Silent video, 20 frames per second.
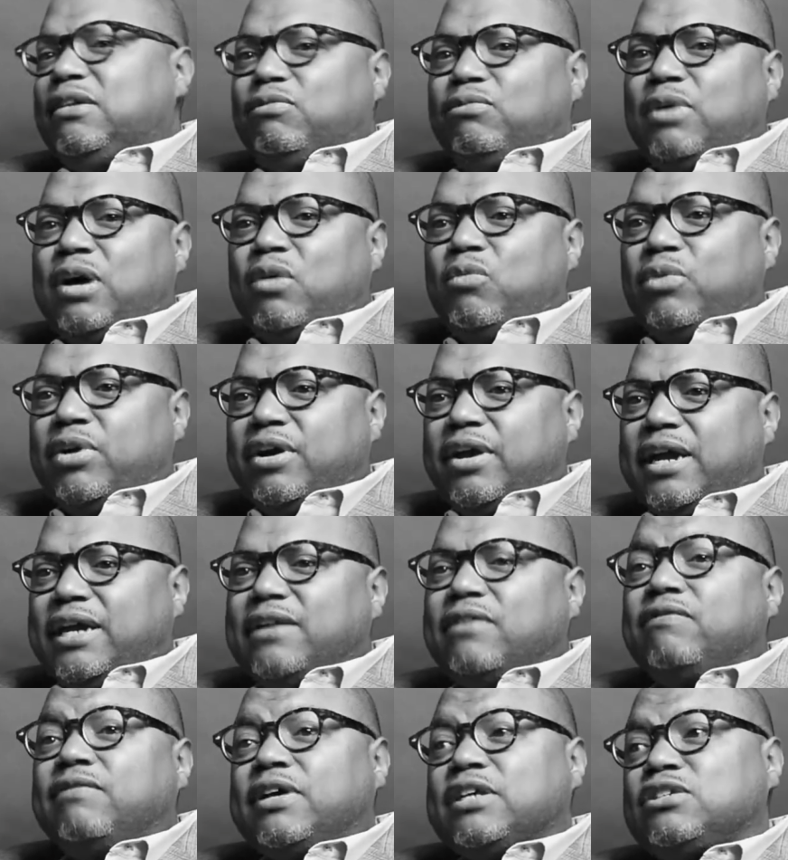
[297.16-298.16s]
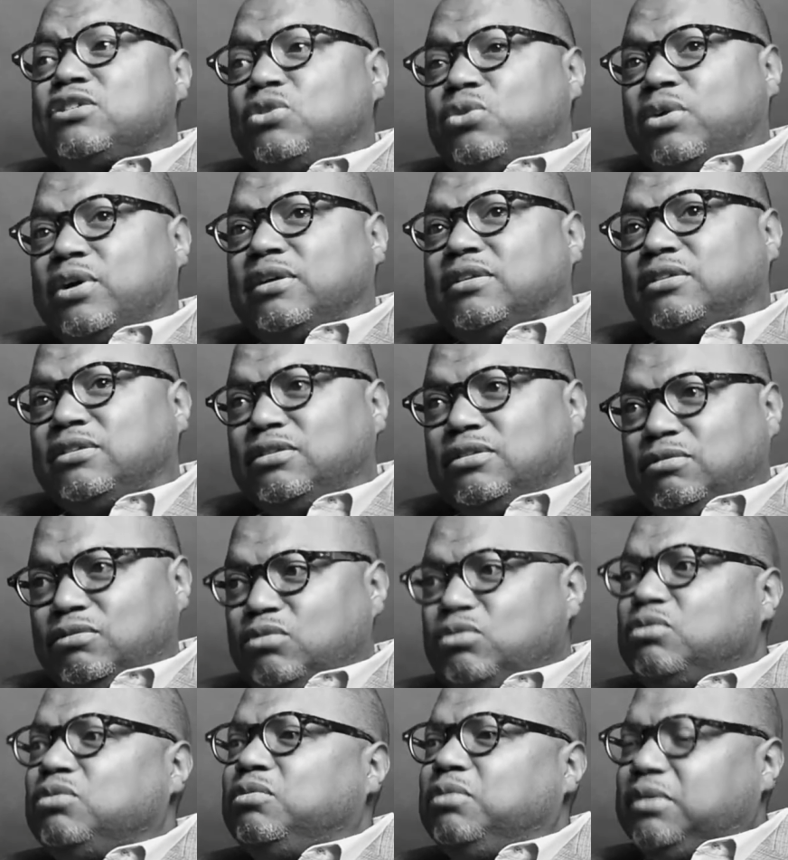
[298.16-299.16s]
while we're at Invest Newark
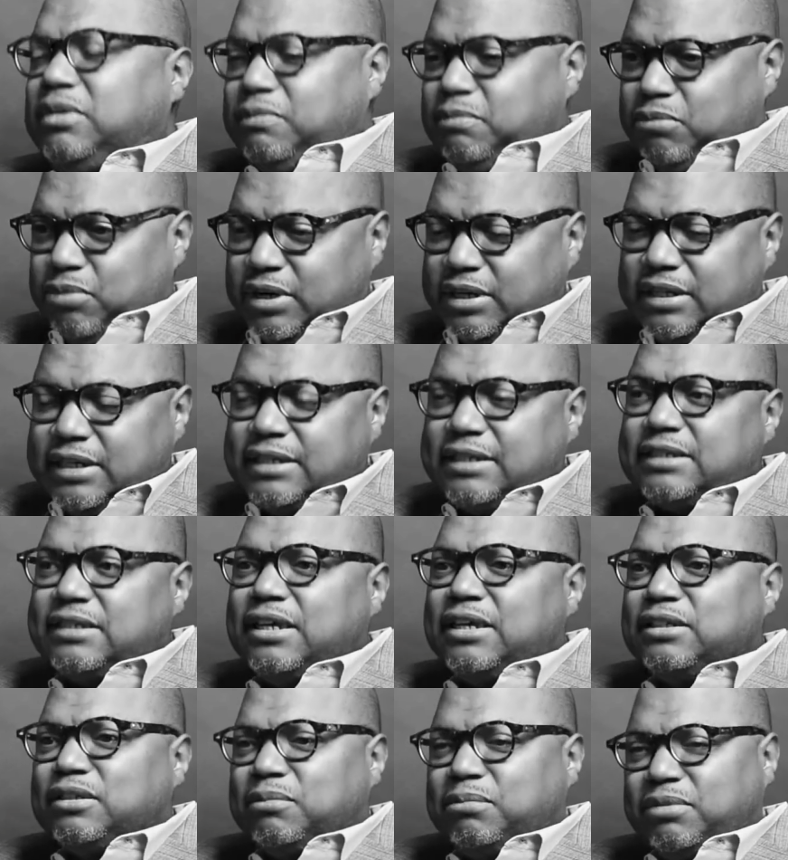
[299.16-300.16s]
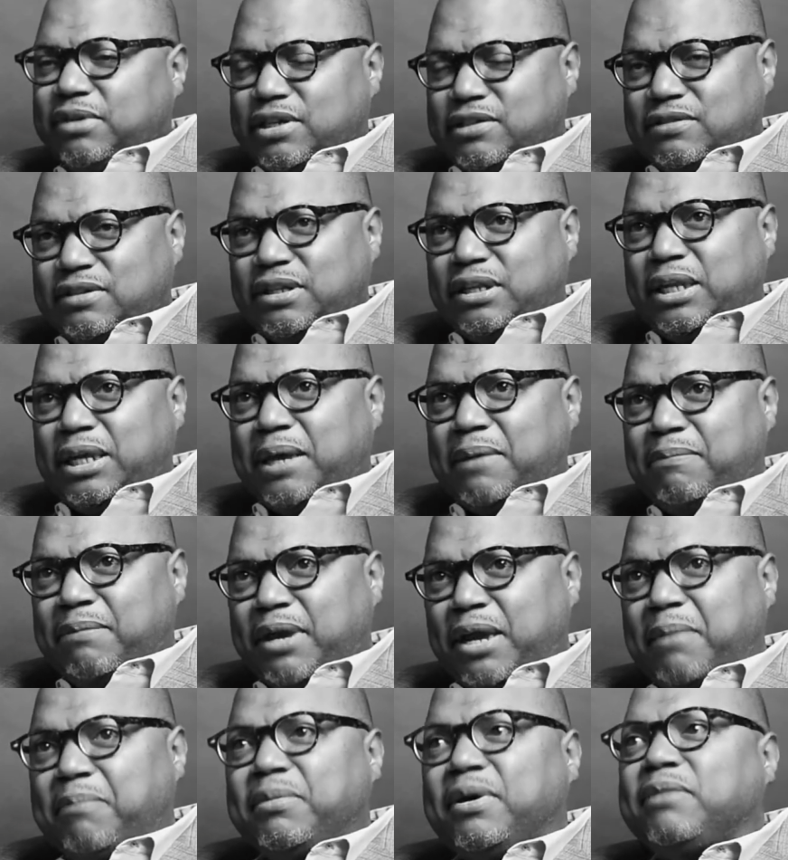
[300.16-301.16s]
putting these things in place at the land
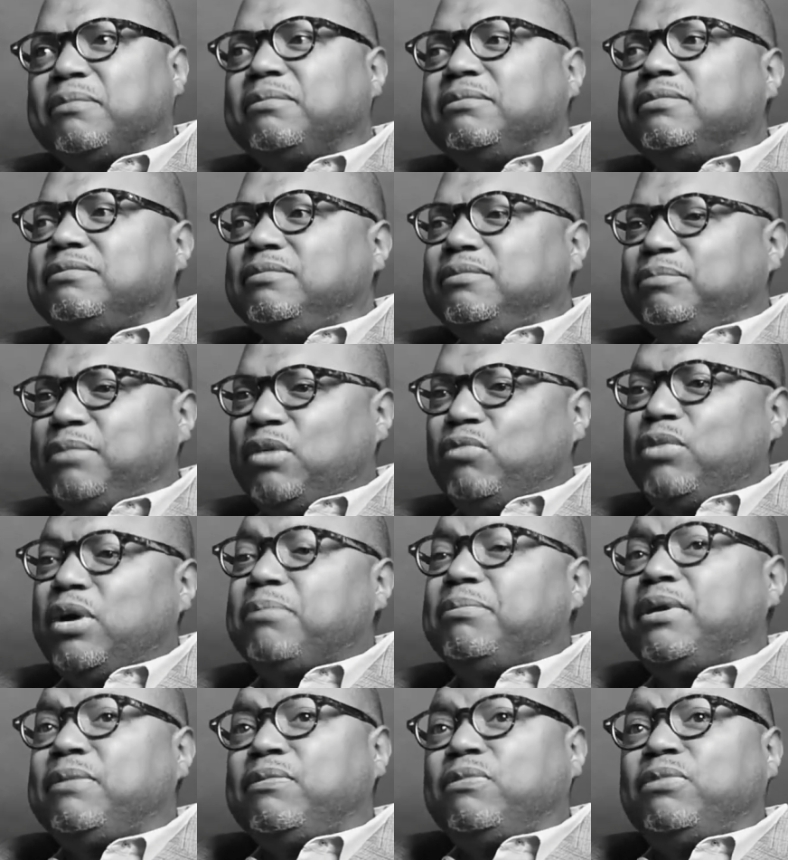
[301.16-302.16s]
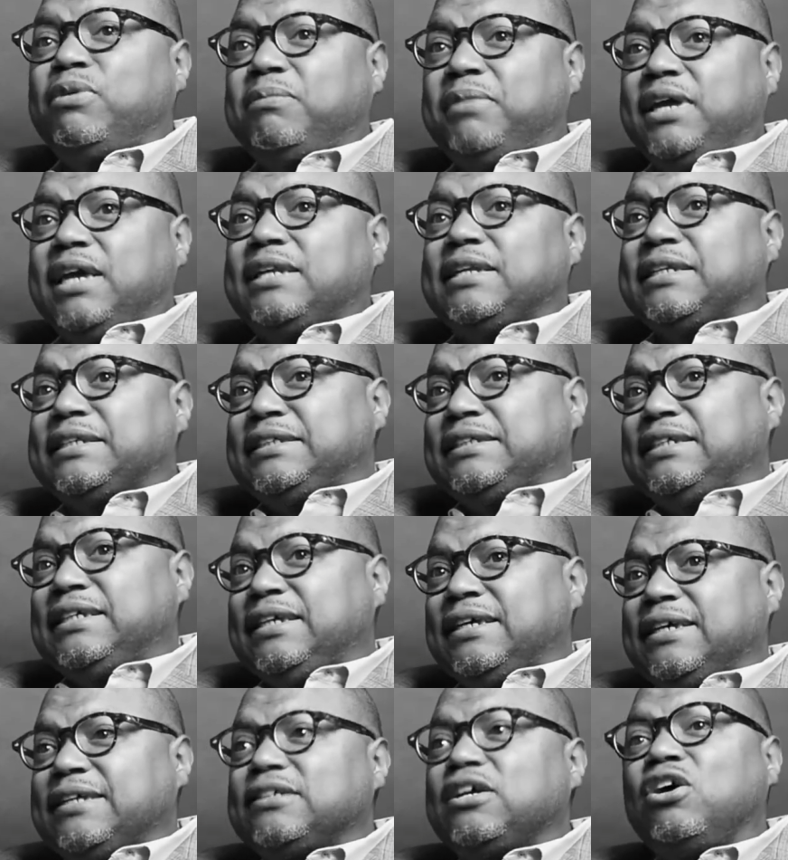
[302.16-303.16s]
bank, but but what people will begin to
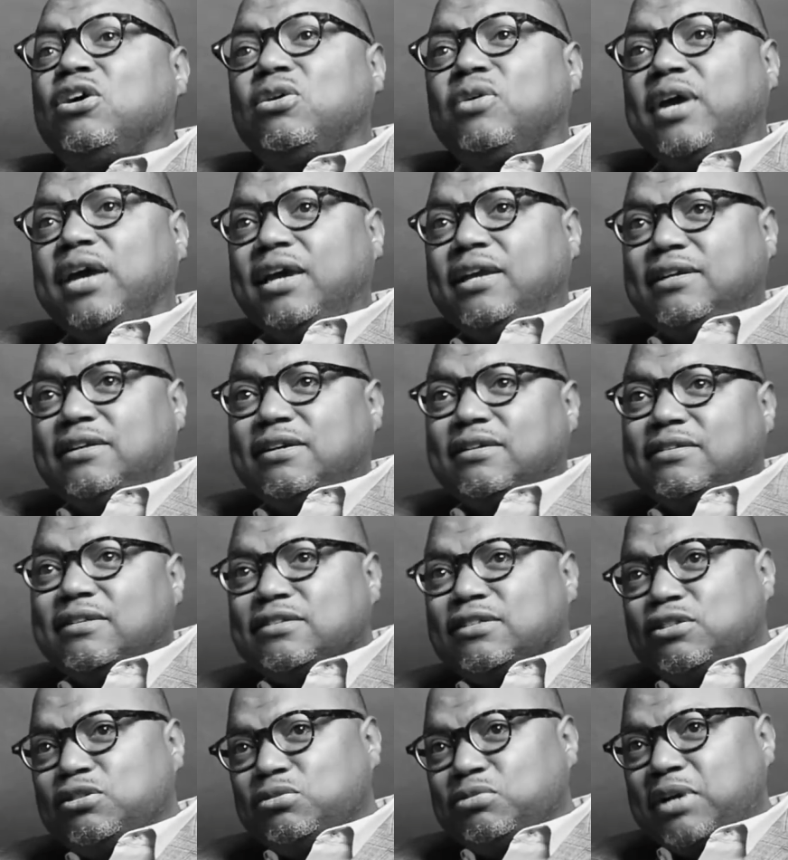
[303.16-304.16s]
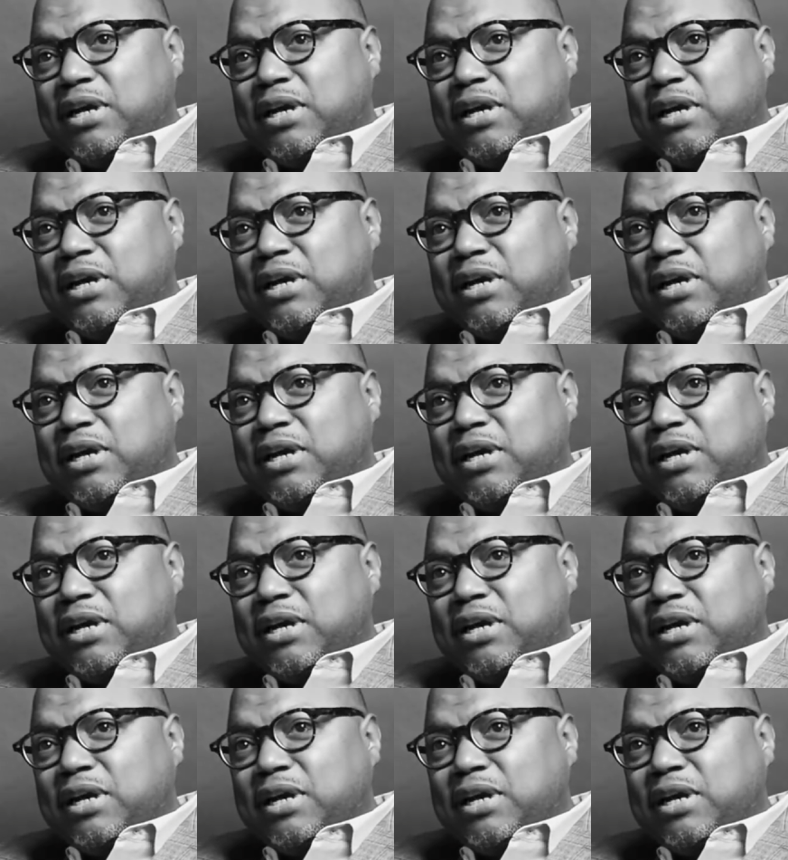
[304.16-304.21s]
see is, oh, hey, look, there's a new